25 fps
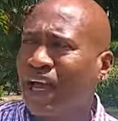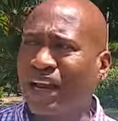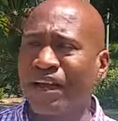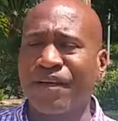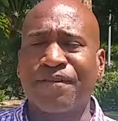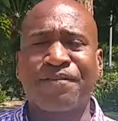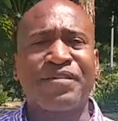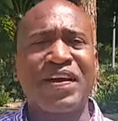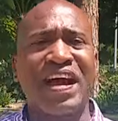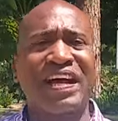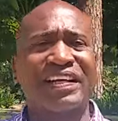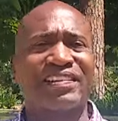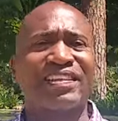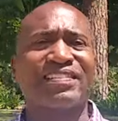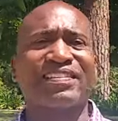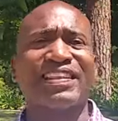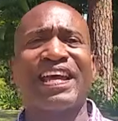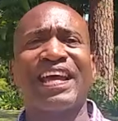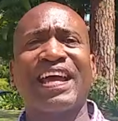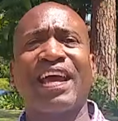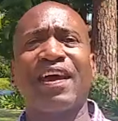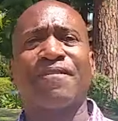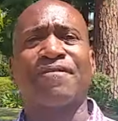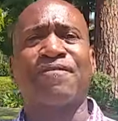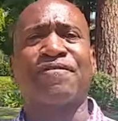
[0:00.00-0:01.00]
And the fact that
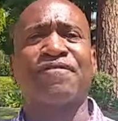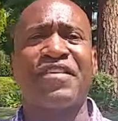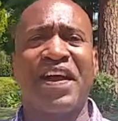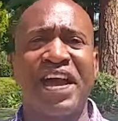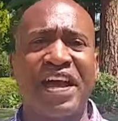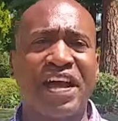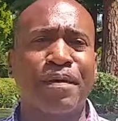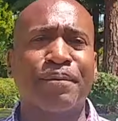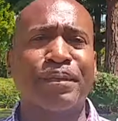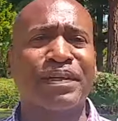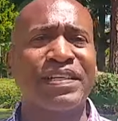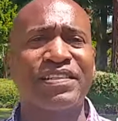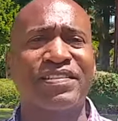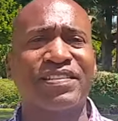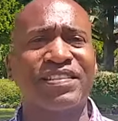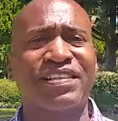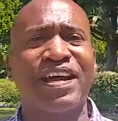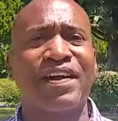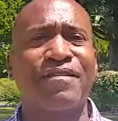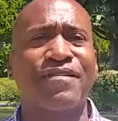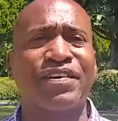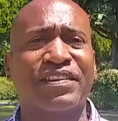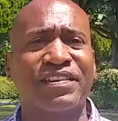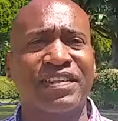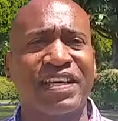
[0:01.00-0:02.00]
they have families
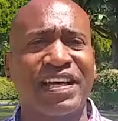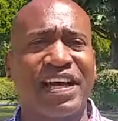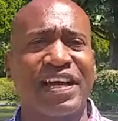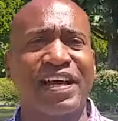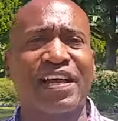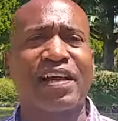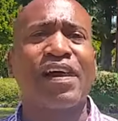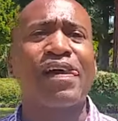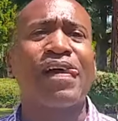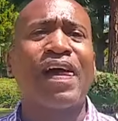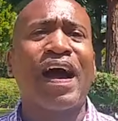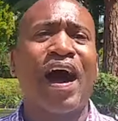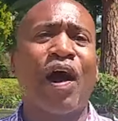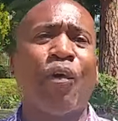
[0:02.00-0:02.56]
and everything,